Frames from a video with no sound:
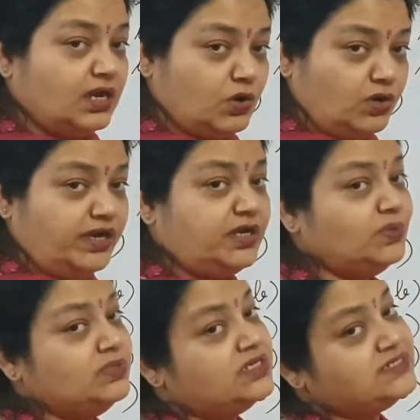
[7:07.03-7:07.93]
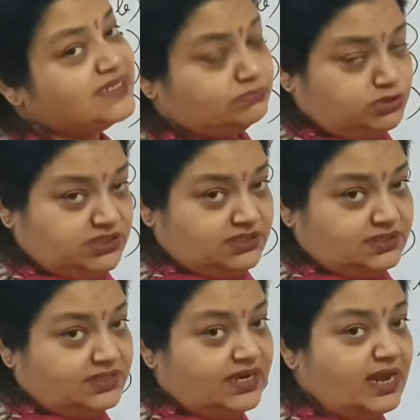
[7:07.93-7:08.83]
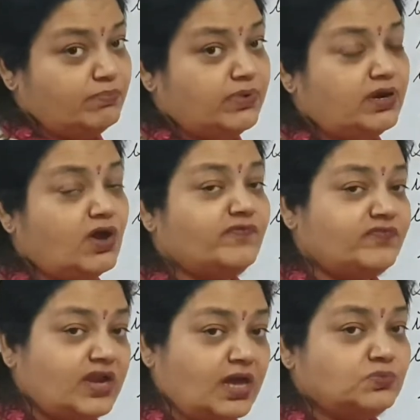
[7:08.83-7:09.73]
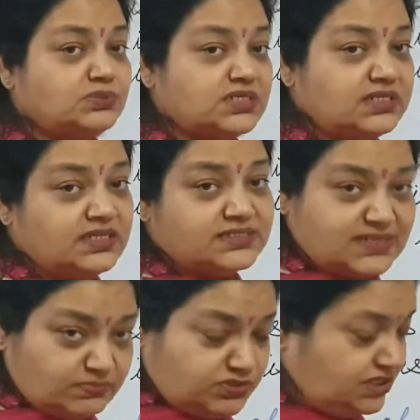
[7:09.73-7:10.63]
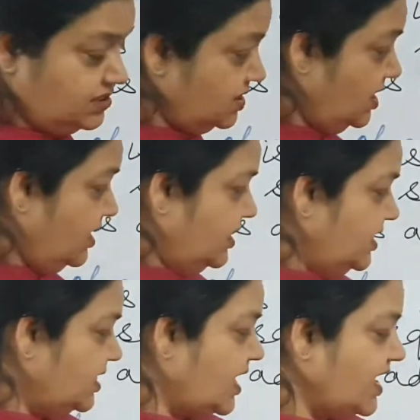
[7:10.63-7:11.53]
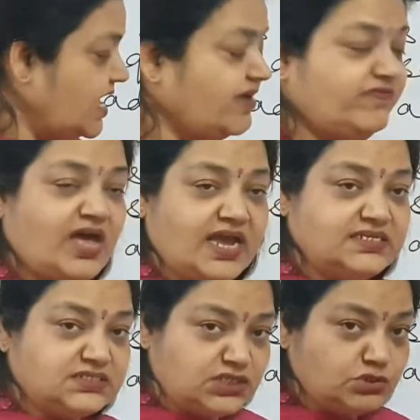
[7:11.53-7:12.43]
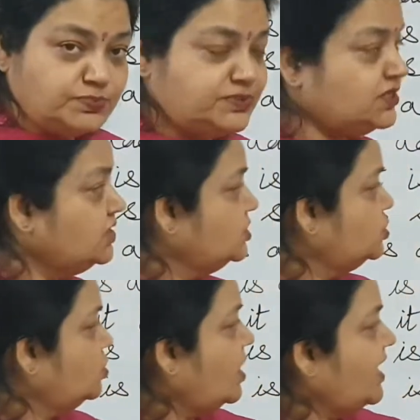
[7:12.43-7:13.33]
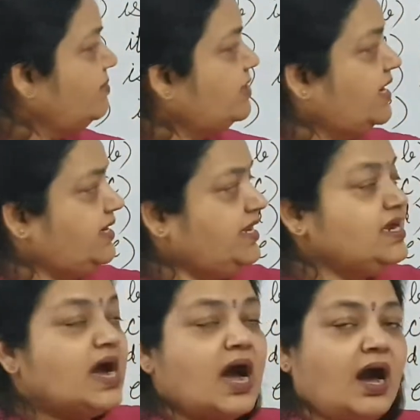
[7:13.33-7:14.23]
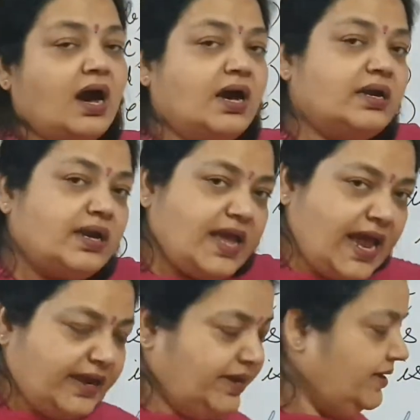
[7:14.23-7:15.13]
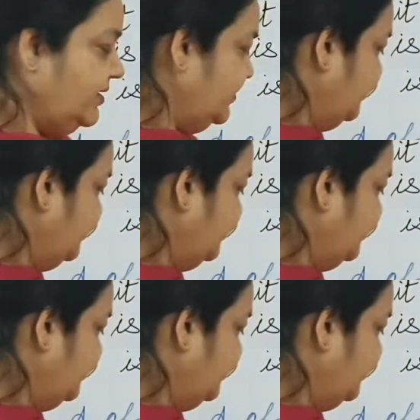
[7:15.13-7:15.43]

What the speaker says: according to the subject, the number of nouns in the subject. Here I have ice cubes, so I am writing are added.